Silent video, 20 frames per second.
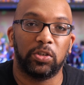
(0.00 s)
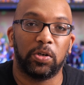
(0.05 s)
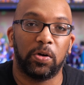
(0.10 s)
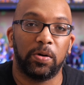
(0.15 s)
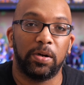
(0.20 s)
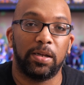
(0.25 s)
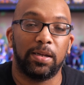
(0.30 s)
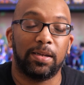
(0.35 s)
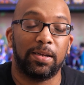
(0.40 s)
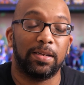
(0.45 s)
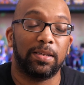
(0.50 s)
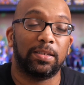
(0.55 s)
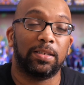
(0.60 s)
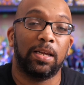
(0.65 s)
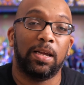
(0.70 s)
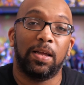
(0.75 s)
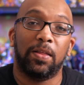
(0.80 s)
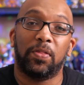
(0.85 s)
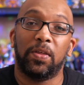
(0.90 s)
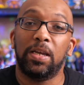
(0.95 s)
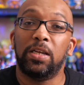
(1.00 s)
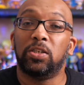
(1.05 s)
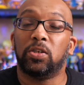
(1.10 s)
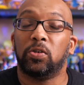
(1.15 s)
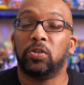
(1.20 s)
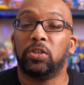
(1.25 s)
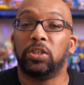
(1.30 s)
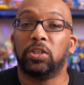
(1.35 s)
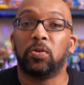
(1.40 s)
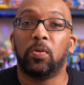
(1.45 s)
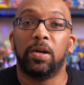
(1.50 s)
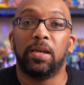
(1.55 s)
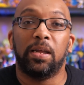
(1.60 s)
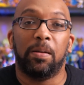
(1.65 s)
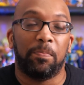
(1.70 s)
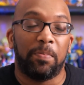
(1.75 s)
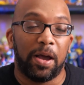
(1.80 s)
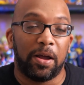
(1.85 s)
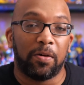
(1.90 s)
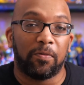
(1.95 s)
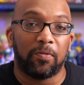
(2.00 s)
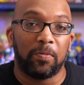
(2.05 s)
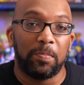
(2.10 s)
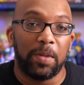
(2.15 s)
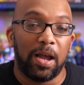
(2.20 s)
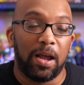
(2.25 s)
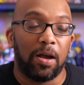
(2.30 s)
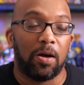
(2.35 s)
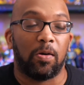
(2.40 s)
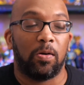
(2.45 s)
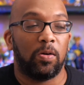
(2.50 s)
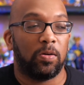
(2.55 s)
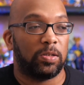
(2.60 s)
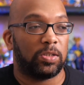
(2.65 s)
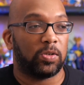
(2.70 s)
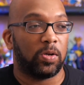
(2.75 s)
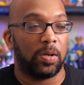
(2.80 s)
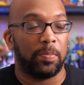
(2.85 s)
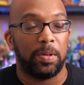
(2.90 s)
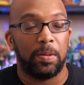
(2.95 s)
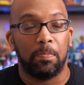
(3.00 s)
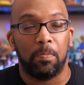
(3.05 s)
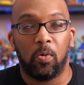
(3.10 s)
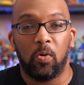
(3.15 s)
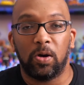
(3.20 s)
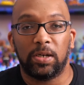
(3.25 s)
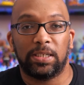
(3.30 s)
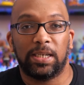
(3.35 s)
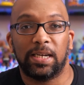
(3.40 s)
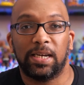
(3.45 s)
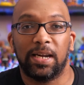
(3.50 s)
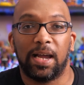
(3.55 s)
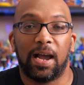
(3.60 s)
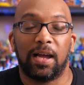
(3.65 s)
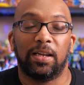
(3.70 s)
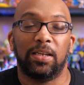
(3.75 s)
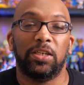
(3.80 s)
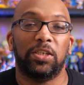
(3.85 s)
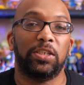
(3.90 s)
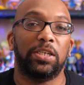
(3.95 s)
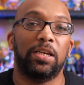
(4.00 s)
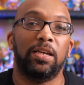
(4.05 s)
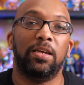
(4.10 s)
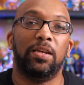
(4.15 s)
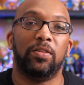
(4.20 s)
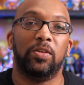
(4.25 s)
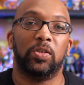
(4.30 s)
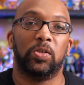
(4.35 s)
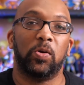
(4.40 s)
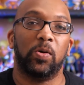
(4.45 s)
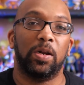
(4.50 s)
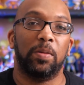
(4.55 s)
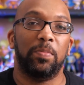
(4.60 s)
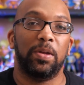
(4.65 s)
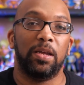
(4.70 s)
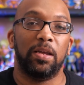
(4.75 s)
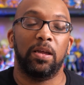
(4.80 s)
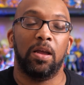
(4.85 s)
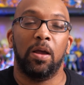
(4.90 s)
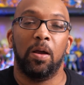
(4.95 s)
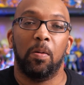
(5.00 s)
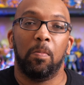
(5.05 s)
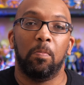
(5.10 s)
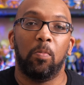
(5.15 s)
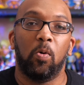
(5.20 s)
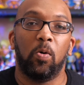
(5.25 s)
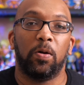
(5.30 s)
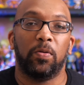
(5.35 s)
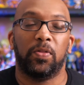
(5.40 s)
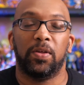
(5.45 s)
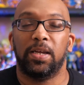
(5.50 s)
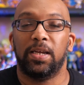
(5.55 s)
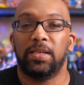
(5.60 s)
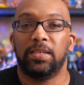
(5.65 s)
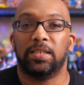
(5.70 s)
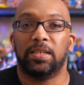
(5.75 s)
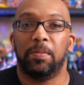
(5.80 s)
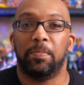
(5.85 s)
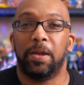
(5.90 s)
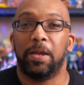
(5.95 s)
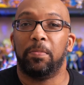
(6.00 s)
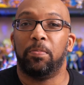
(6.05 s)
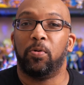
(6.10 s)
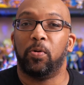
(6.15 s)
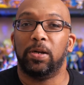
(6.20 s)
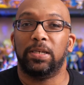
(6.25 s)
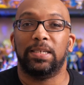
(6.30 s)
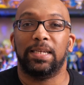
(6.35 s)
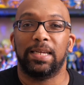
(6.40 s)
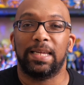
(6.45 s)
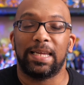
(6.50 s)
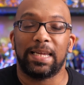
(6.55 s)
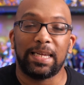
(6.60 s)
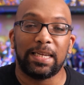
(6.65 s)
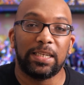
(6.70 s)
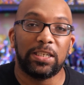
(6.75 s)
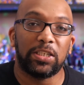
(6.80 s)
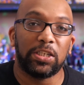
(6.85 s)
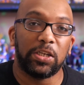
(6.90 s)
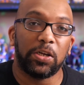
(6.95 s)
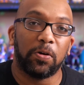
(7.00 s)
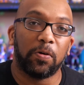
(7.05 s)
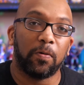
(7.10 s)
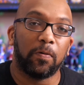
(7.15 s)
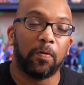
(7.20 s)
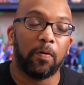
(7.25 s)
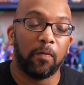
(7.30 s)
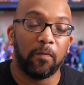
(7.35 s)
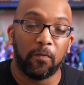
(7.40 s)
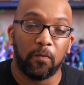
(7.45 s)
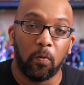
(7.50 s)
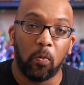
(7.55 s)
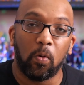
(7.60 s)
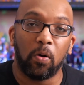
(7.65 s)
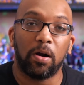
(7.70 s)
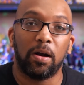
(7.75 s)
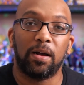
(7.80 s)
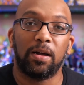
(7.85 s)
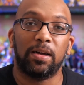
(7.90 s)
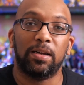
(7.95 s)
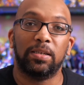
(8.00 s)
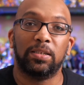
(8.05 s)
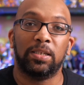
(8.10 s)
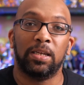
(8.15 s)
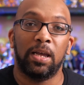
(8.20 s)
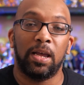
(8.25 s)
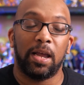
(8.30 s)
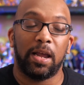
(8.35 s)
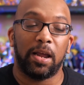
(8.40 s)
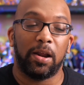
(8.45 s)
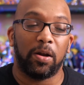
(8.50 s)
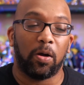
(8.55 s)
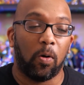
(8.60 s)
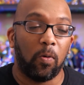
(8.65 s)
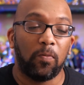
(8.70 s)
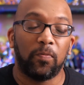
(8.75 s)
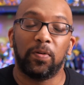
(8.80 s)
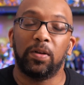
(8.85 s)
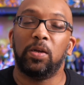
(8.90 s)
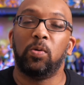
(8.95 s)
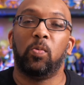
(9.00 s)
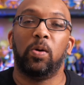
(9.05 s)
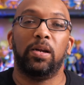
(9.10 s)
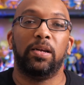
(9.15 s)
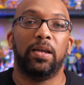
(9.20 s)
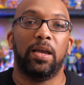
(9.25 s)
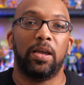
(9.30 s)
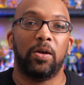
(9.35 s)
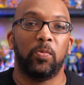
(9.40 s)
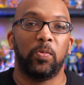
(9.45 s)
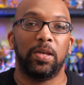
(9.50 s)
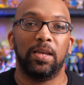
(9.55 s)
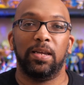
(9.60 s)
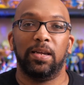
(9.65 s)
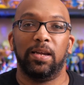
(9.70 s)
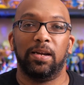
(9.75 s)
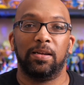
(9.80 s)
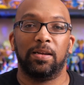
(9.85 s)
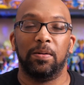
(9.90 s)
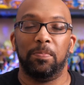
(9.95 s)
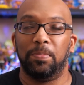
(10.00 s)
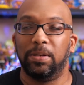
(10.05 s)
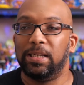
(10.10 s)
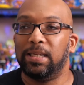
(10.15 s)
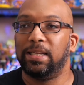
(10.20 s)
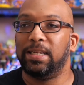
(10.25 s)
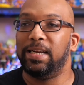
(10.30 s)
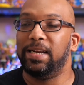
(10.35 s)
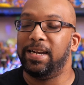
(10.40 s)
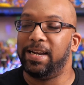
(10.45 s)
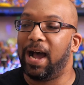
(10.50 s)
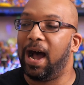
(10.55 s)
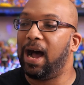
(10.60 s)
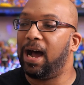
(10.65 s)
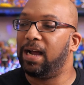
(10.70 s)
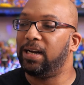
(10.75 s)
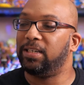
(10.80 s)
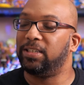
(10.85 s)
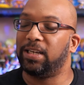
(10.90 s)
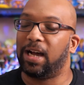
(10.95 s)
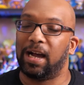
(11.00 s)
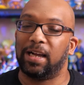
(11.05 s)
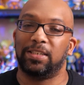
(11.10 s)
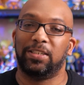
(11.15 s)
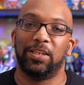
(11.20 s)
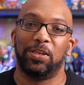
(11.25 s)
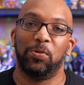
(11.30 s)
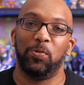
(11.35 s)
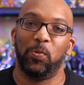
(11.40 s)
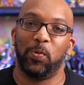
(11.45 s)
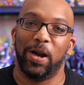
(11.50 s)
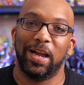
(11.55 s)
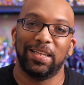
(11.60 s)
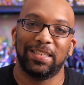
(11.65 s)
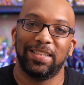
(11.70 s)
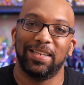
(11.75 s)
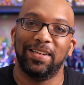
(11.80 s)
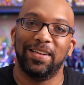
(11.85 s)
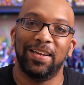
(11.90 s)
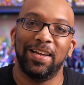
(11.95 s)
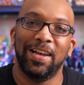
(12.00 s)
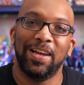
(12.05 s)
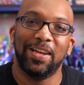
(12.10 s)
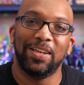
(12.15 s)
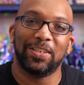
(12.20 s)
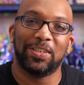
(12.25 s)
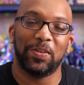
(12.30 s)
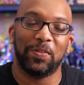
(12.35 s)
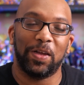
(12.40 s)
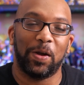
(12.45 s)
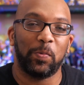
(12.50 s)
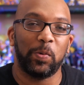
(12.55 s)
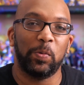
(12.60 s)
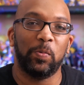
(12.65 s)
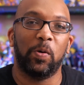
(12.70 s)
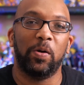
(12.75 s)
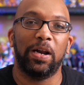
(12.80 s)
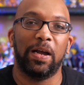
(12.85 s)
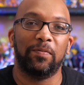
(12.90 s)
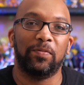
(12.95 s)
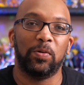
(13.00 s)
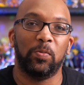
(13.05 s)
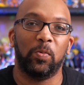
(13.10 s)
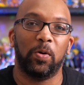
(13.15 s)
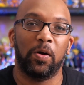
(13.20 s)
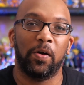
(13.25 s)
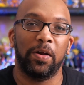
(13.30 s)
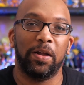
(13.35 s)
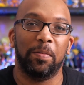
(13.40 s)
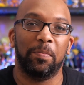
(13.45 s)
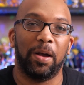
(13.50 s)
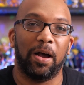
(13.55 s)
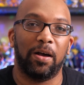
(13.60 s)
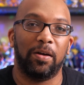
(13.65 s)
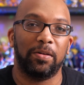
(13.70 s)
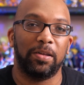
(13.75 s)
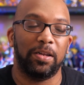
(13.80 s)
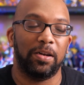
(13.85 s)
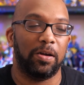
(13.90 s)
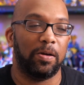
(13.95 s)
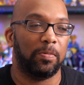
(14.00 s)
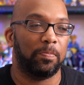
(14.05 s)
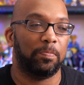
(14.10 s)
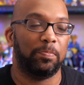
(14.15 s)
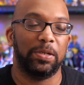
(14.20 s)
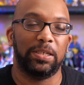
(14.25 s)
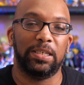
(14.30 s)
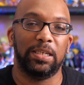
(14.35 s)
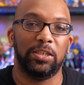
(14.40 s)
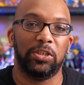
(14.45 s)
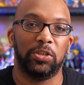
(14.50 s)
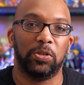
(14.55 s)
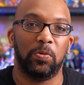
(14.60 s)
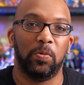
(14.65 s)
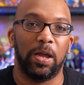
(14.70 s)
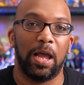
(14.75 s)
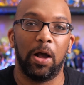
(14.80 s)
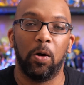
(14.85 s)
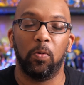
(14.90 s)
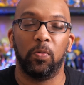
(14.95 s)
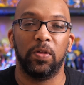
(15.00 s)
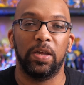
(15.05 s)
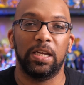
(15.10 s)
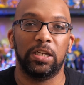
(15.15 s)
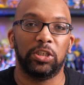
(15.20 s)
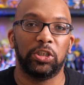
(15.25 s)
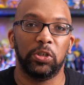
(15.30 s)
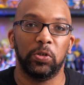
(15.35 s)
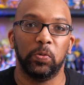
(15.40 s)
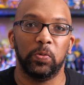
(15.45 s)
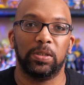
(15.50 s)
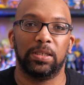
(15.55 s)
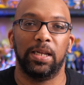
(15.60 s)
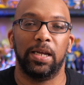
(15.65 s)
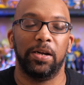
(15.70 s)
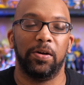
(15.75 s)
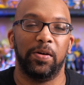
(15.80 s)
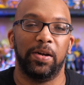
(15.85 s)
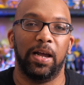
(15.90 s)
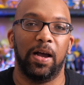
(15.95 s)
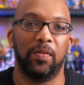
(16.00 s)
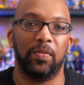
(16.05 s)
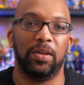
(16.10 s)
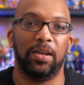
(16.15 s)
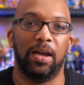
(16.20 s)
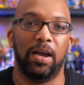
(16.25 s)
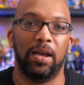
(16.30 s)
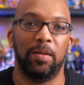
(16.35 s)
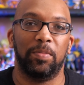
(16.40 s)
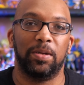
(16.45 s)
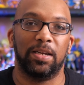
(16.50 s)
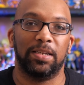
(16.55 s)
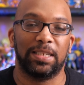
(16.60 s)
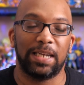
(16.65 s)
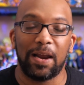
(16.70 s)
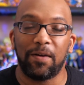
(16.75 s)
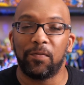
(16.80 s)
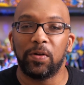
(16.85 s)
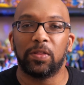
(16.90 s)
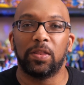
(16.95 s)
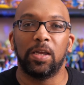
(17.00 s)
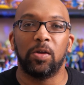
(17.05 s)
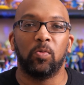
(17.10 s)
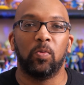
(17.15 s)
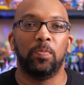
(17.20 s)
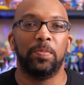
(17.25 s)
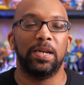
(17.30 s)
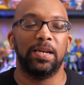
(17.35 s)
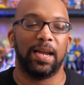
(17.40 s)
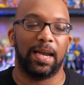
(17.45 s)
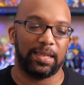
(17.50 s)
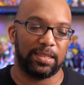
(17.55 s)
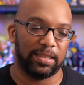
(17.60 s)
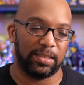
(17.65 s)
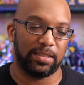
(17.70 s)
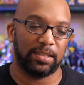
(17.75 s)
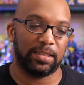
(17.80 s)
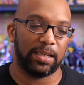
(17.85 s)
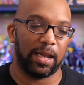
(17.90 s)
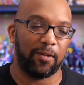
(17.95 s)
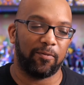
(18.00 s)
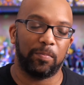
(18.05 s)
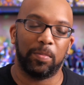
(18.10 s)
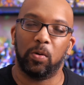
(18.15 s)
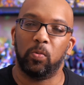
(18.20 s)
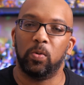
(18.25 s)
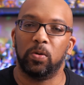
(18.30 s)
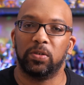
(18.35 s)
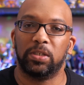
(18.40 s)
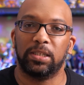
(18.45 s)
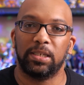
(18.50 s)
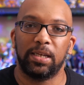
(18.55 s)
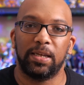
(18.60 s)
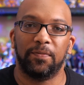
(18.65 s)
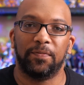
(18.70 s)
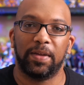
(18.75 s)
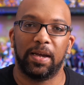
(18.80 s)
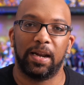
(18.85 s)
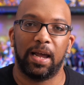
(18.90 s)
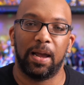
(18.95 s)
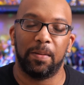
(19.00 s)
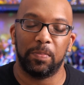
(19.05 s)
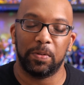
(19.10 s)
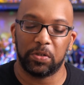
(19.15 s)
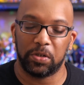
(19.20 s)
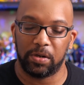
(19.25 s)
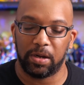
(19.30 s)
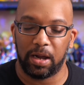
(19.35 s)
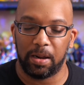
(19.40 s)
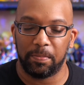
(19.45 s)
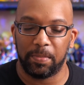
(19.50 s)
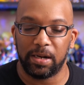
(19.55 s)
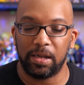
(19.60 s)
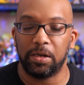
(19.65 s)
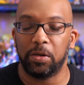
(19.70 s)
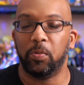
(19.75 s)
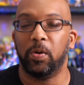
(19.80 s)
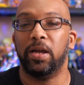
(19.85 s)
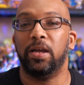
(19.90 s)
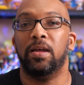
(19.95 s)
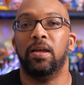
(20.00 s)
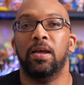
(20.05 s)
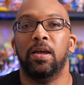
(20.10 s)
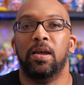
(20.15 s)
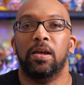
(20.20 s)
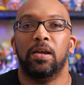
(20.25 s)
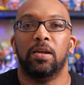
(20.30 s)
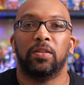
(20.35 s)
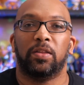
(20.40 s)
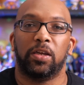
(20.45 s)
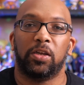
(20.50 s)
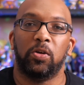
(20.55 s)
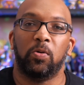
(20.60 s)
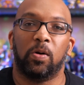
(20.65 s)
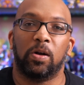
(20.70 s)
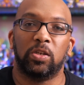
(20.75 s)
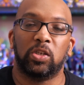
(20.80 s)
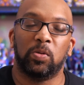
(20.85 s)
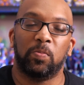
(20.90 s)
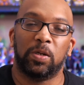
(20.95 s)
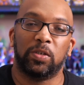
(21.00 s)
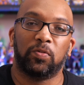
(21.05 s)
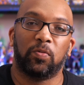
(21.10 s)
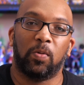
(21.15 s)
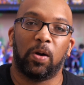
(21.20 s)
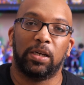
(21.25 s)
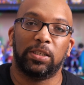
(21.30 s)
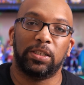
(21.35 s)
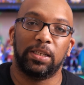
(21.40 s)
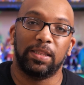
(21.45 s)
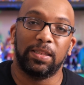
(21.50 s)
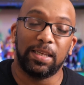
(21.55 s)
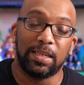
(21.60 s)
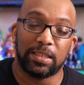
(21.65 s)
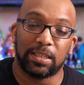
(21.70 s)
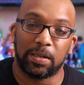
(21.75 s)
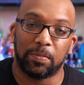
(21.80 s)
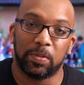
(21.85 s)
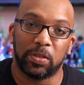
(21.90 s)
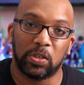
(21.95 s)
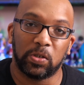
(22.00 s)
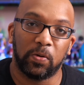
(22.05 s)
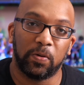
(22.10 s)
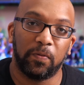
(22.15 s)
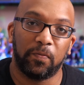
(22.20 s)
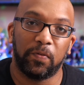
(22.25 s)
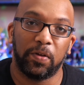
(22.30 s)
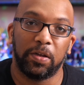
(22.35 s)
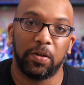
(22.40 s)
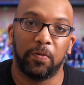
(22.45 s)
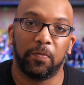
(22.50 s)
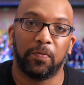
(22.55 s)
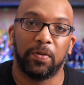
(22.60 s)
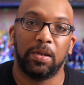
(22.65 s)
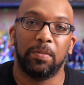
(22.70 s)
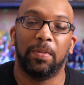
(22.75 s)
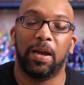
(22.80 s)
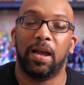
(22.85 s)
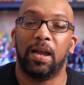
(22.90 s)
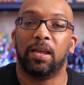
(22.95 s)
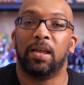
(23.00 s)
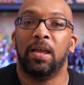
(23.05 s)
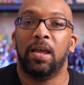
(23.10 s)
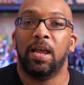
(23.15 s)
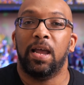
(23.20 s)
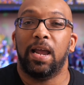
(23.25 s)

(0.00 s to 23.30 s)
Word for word: journey because things are just going to get better from now. There's going to be more technology, there's going to be more things to make printing easier for us, and hopefully one day we can get a completely non-toxic resin so that we won't have to worry about, you know, potential health issues later down the line because everything will be nice and safe, but we'll see if that happens or not. But anyway, thank you all so much for watching this episode of Figure Feedback.